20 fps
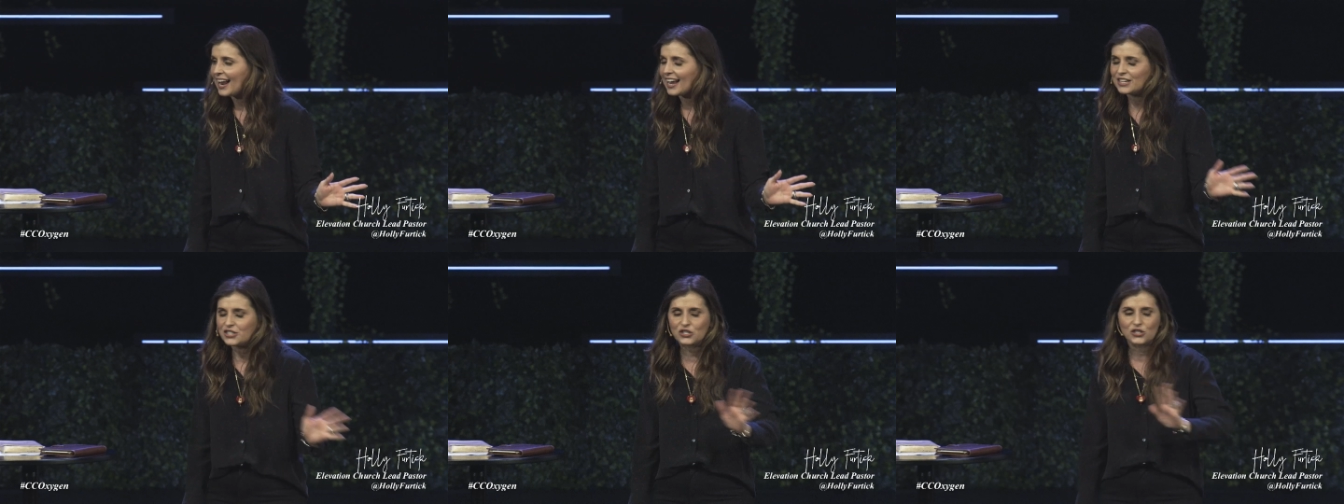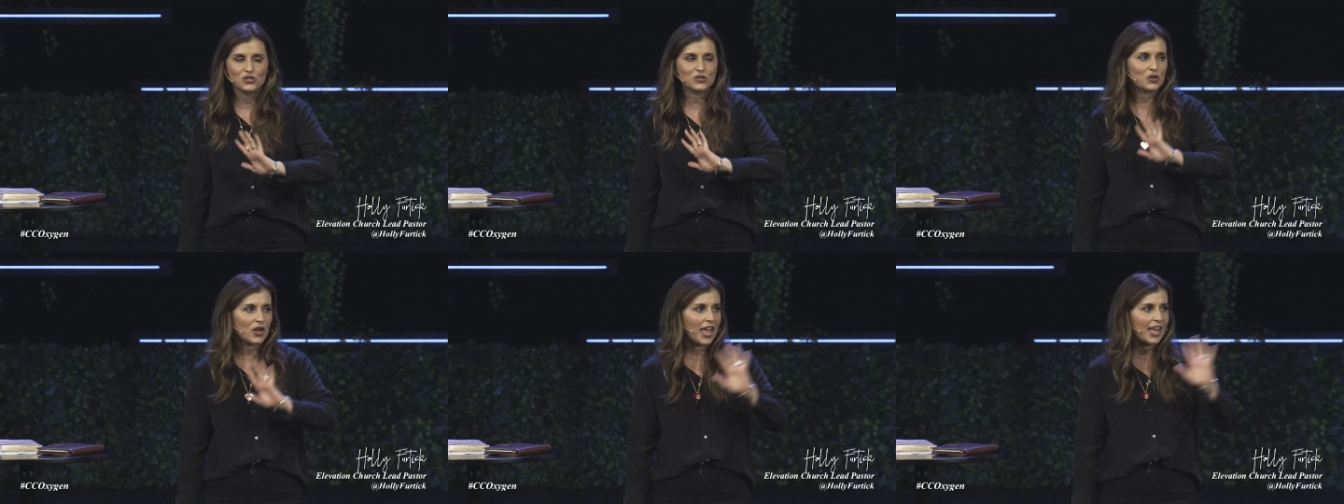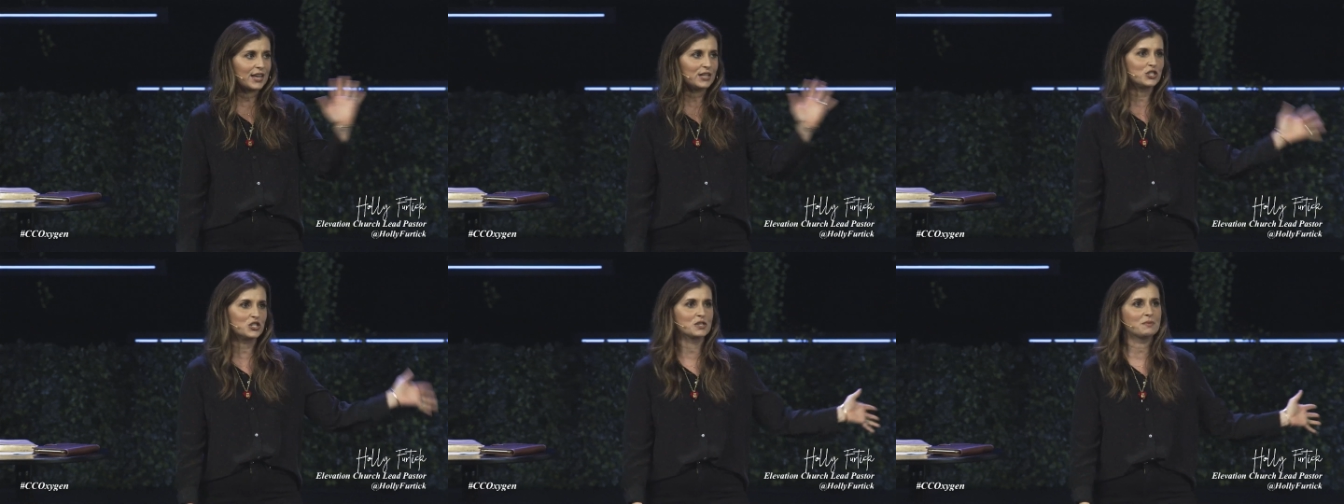I just
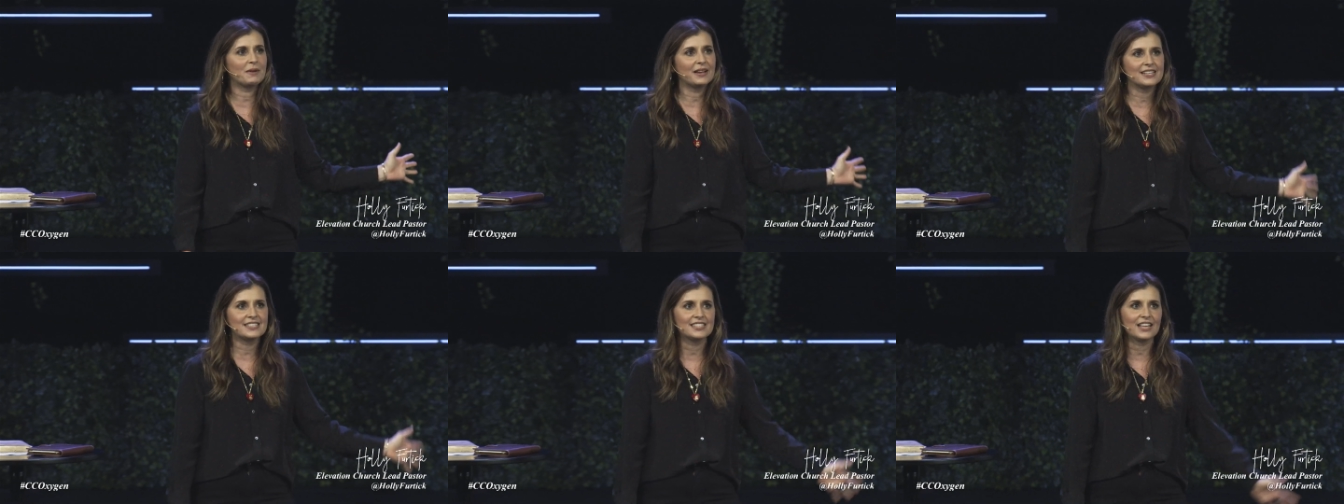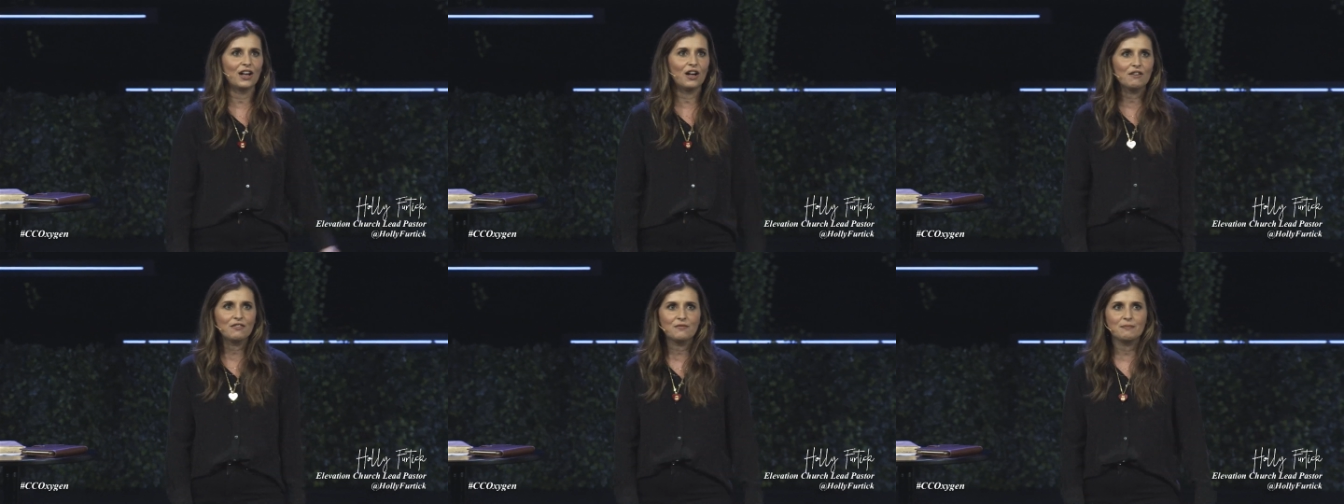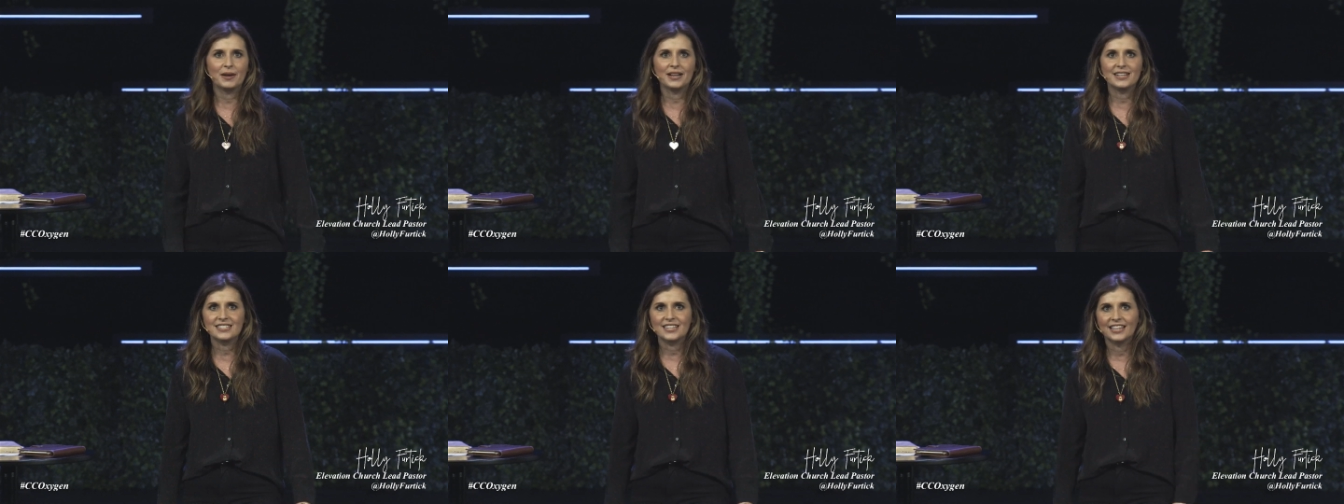aged myself
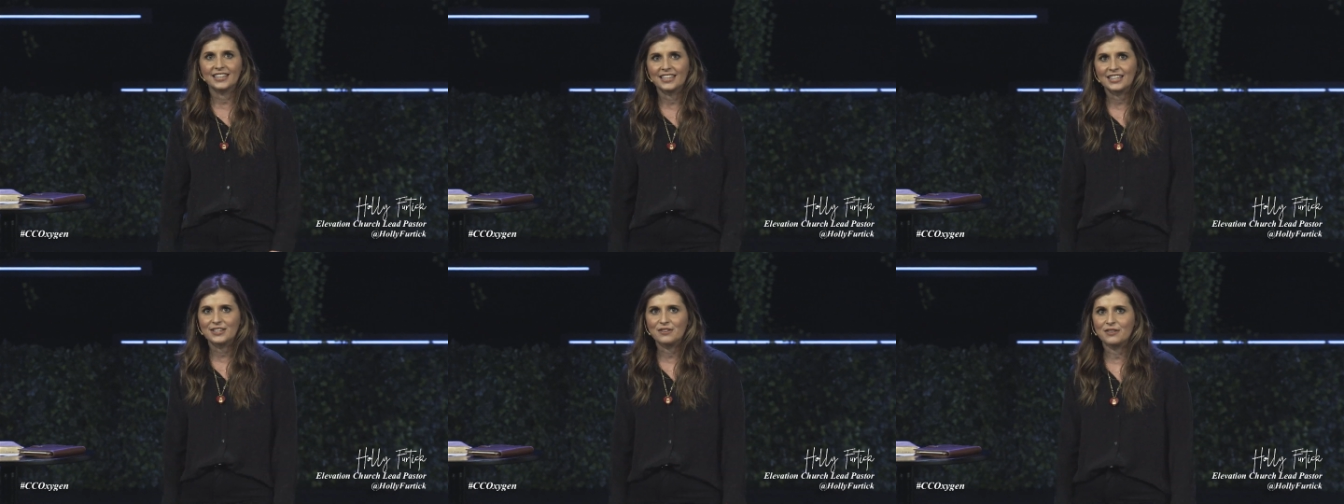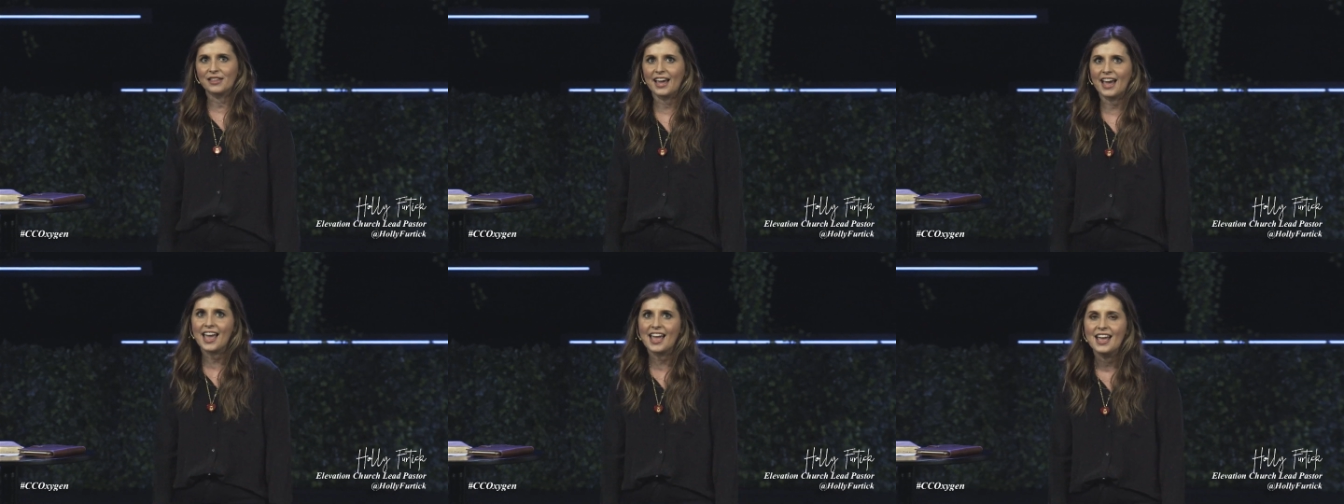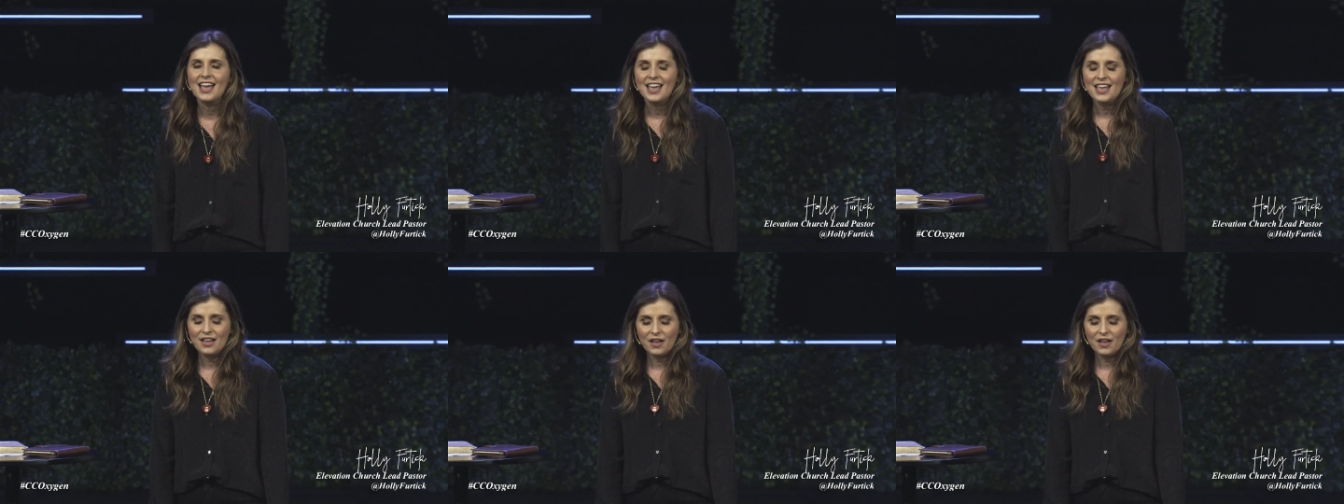by telling you that.